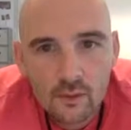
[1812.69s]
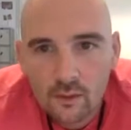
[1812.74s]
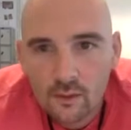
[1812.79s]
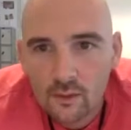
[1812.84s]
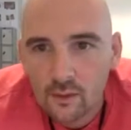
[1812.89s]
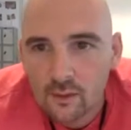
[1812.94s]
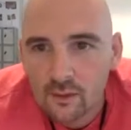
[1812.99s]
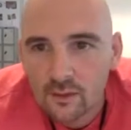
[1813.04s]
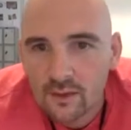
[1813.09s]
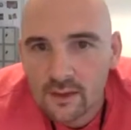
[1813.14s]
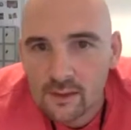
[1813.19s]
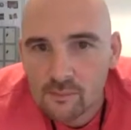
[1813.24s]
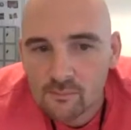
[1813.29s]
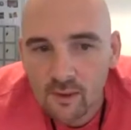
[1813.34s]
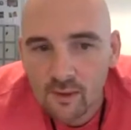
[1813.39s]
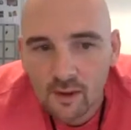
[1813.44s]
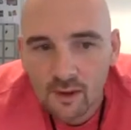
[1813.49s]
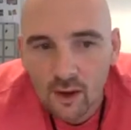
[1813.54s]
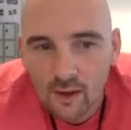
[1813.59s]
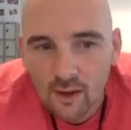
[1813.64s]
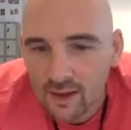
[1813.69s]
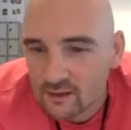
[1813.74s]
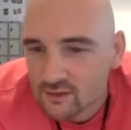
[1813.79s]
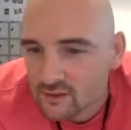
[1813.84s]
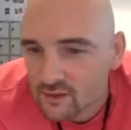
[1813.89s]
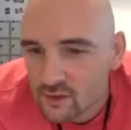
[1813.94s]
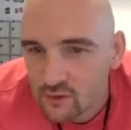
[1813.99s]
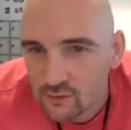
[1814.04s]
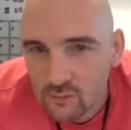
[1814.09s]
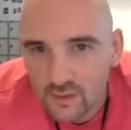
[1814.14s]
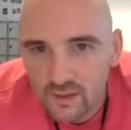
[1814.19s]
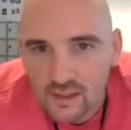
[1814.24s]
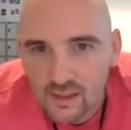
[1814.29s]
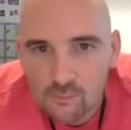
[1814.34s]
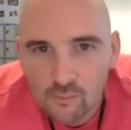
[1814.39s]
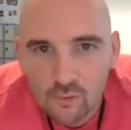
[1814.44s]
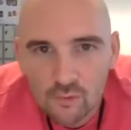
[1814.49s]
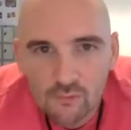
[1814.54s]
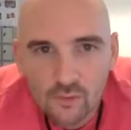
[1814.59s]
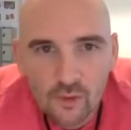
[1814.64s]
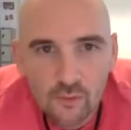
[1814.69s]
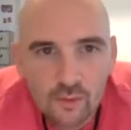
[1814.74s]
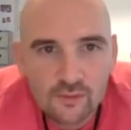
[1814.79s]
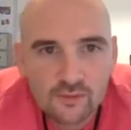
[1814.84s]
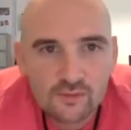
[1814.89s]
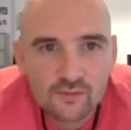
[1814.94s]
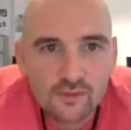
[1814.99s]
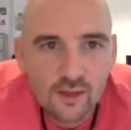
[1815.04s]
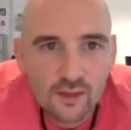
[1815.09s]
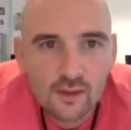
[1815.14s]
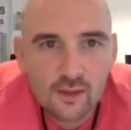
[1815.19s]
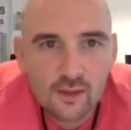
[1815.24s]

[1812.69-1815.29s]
Oh, I can't actually use my keyboard very well today.